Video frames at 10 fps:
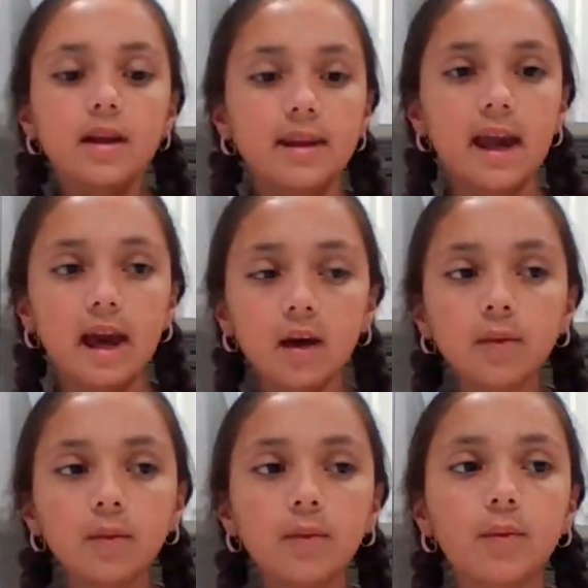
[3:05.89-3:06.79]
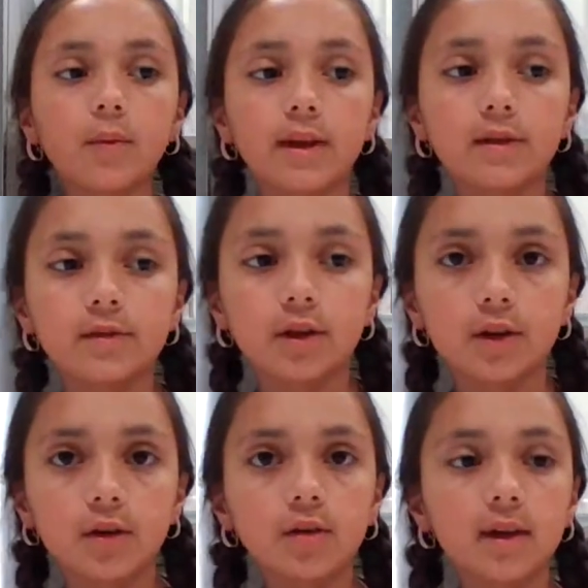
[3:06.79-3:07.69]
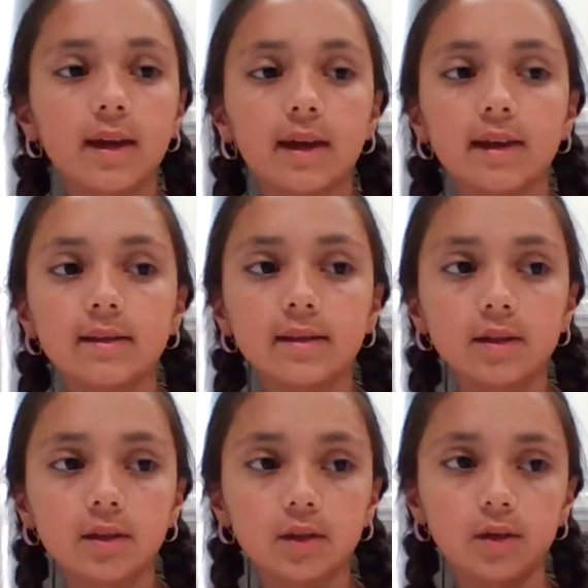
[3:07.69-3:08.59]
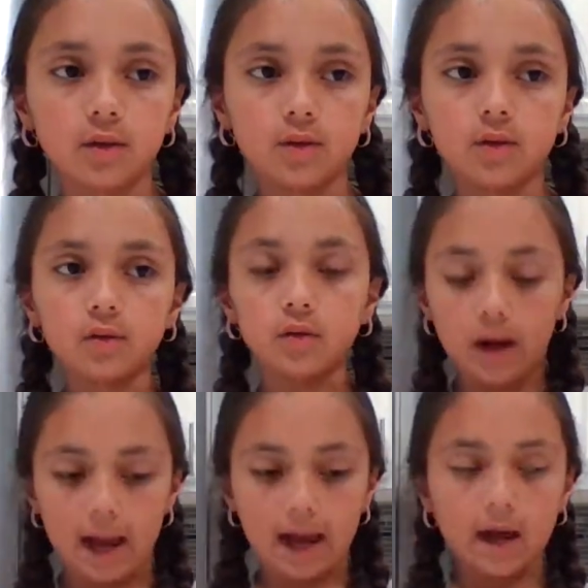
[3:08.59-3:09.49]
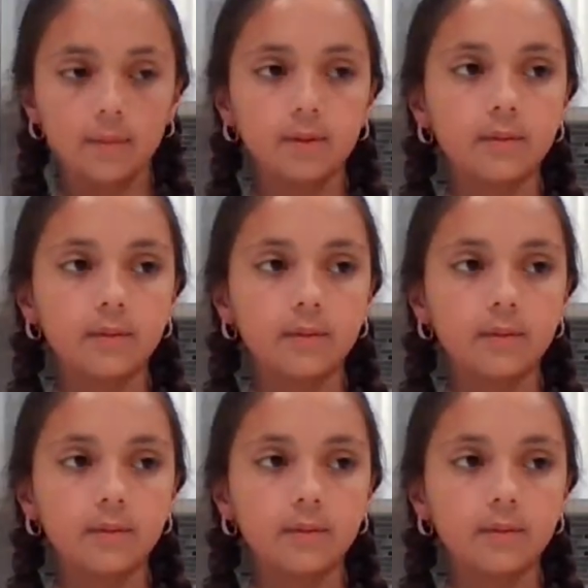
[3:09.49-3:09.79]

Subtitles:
Now what you do is you grab